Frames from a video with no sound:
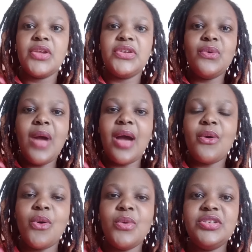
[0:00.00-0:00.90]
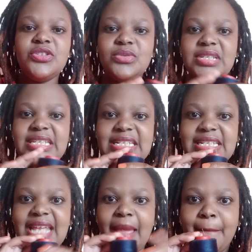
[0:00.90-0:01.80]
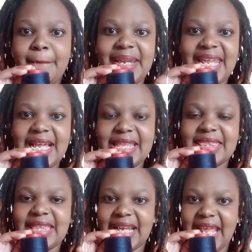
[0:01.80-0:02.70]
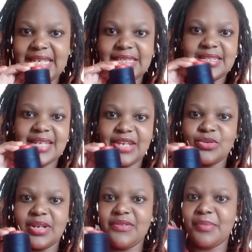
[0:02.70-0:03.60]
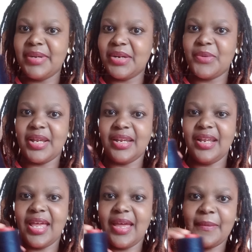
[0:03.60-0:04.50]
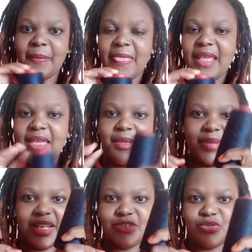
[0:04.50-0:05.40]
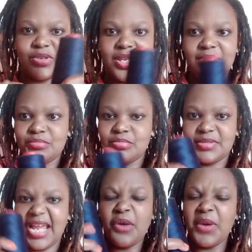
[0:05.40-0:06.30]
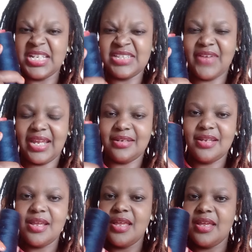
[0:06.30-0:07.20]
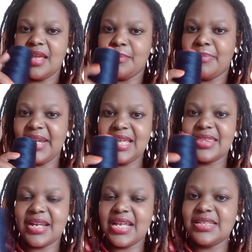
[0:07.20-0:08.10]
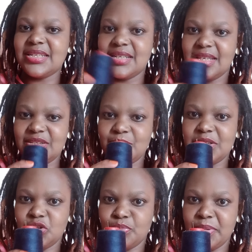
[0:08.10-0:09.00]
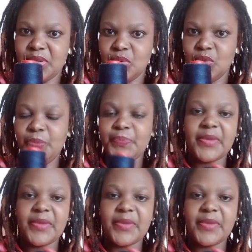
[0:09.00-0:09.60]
You are going to need a black thread. I don't have a black one, but I took a dark one is fine. A black thread. This one is blue.